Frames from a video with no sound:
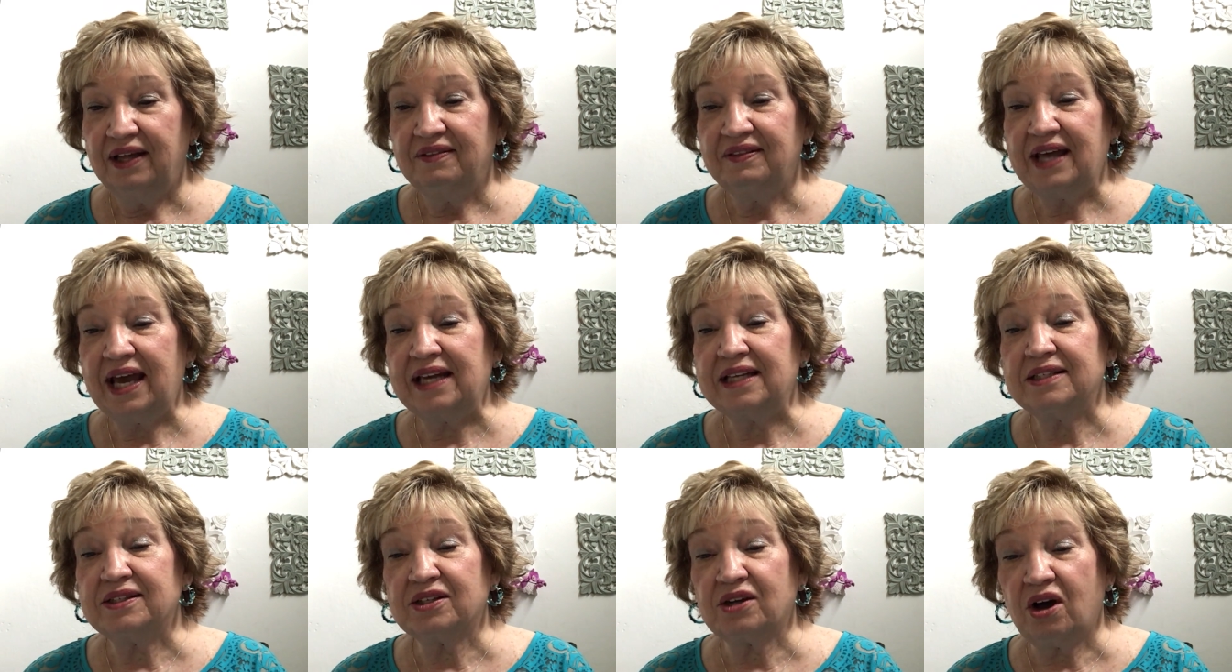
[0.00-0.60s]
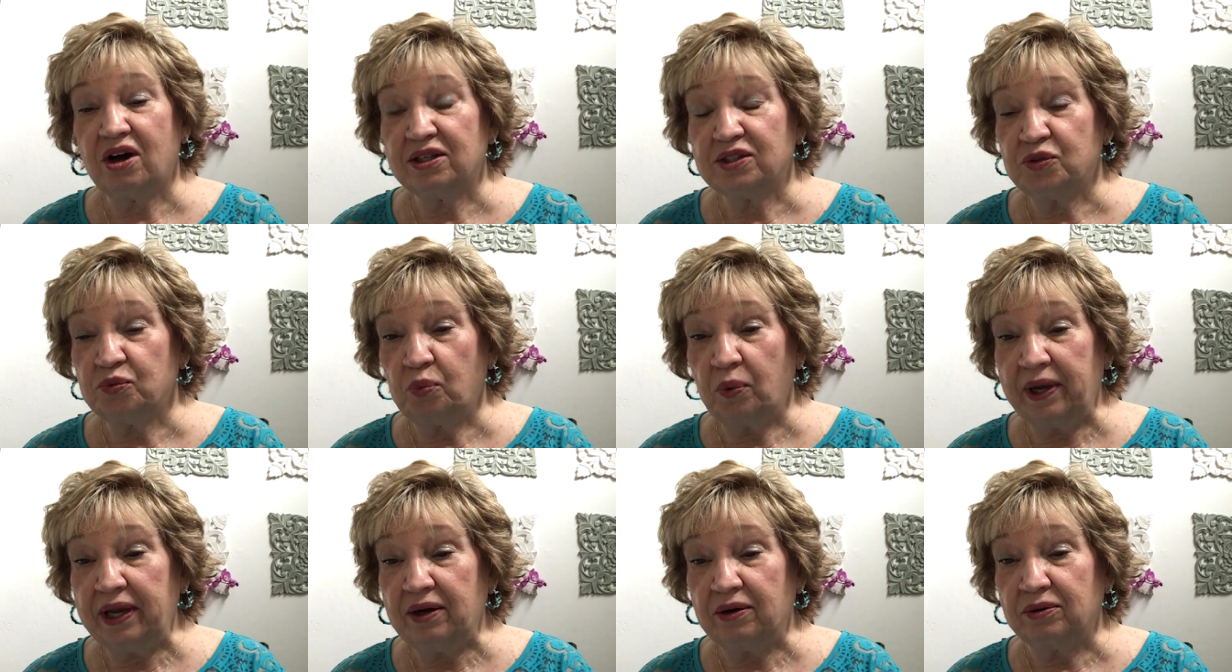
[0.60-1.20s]
That is God's
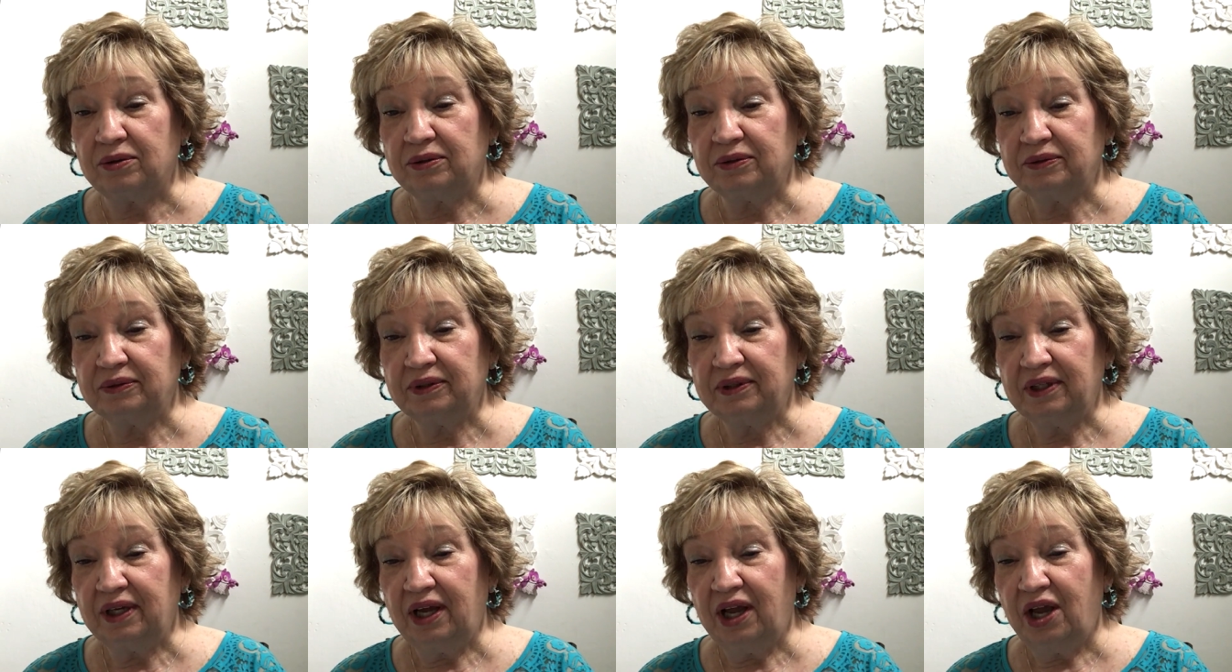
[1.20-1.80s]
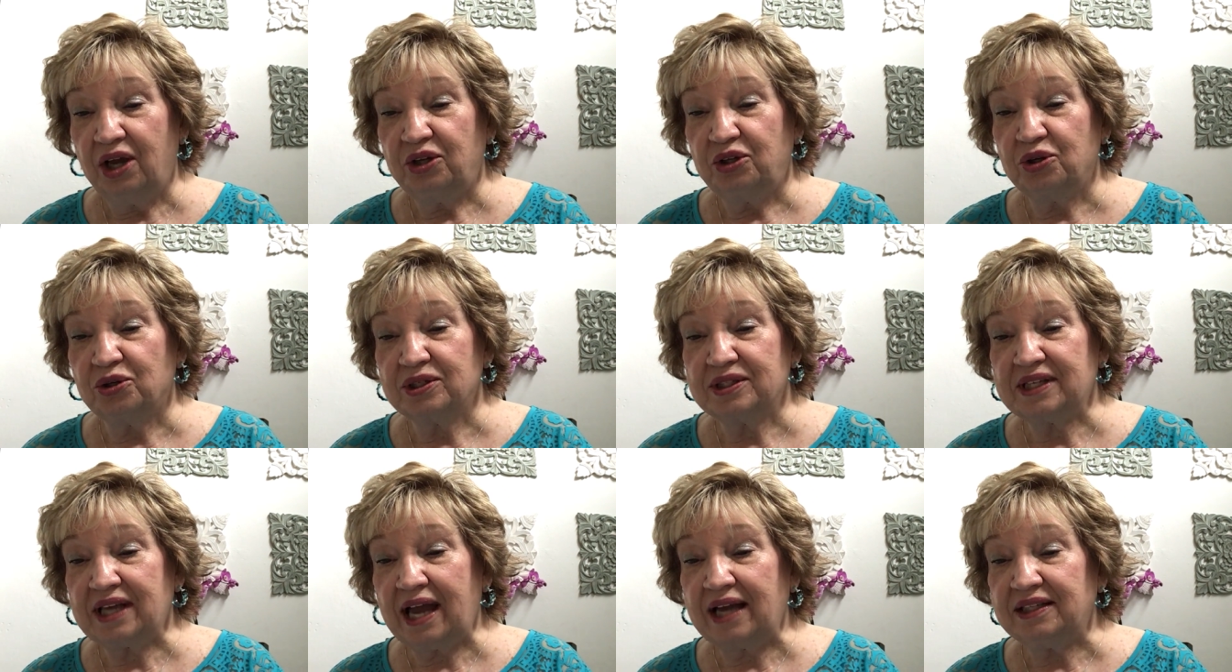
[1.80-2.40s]
will, your
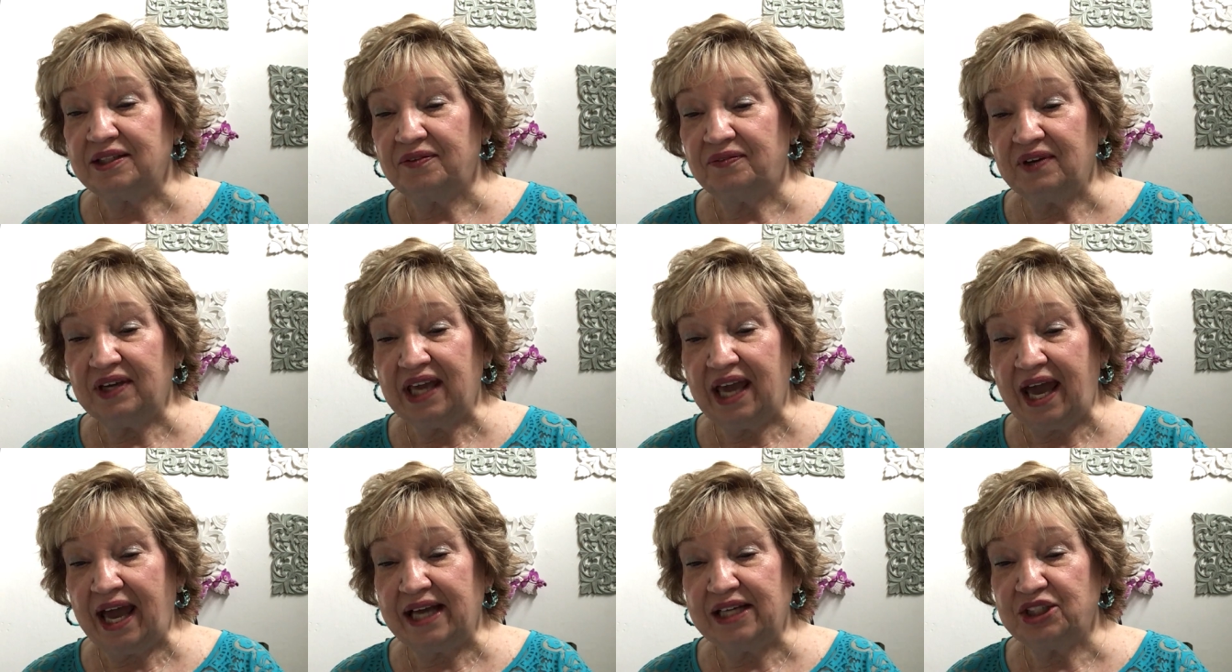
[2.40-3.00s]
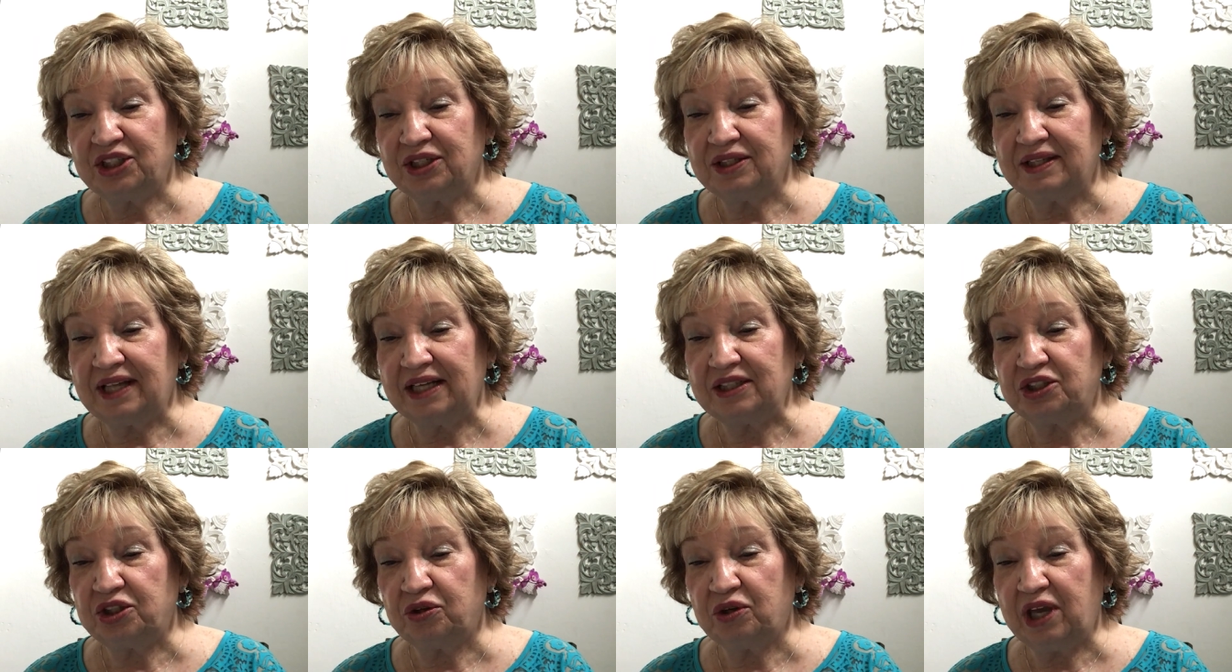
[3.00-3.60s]
sanctification
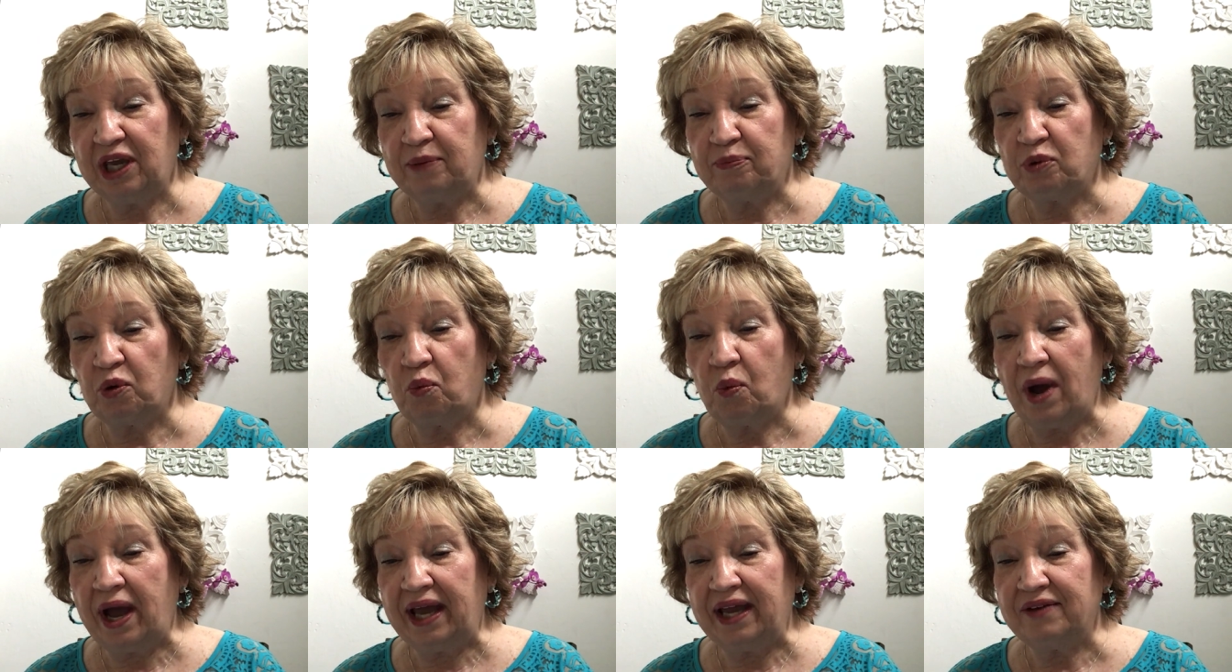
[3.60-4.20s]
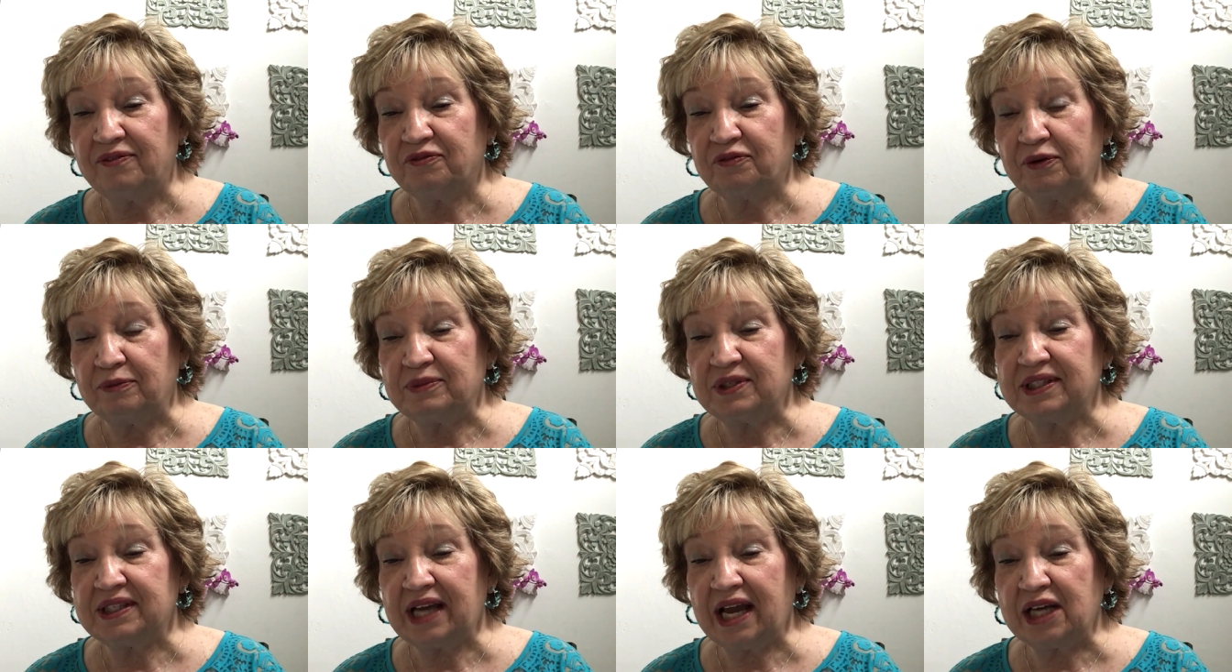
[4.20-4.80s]
that you keep away from
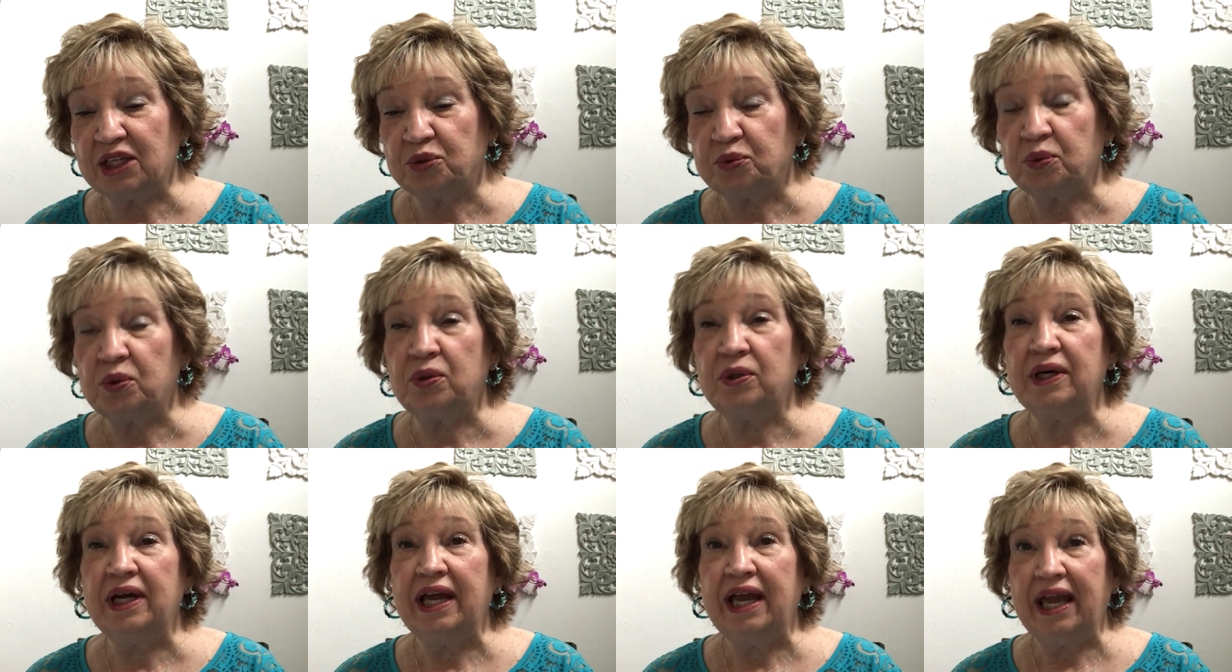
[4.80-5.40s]
sexual